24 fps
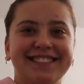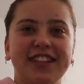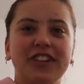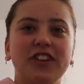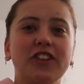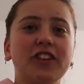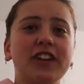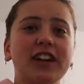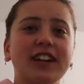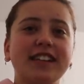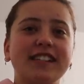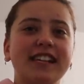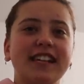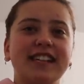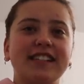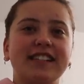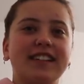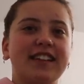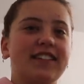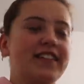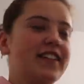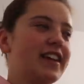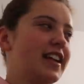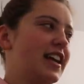You're not going to say
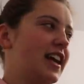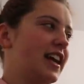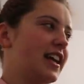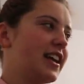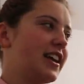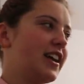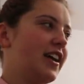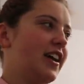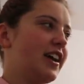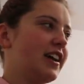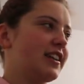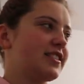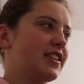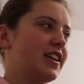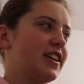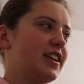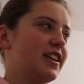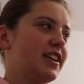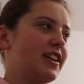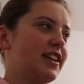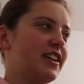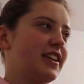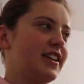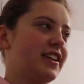something like nice,
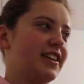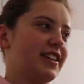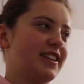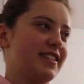are you?